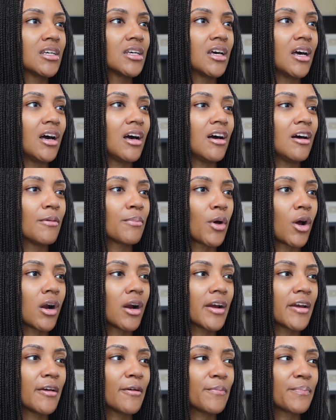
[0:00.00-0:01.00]
All
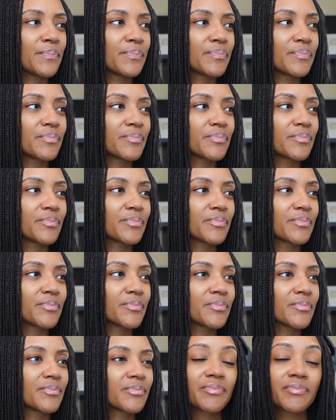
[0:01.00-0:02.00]
right.
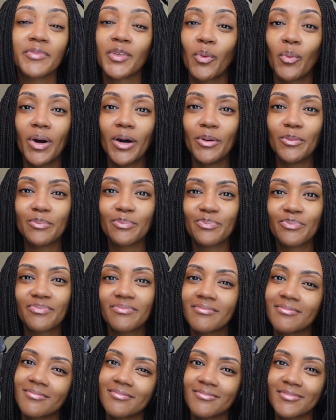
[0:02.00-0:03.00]
Well,
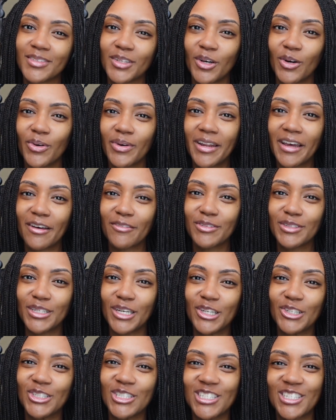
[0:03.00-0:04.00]
go and have the day
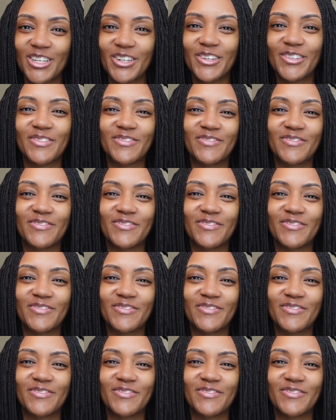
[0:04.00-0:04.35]
you deserve.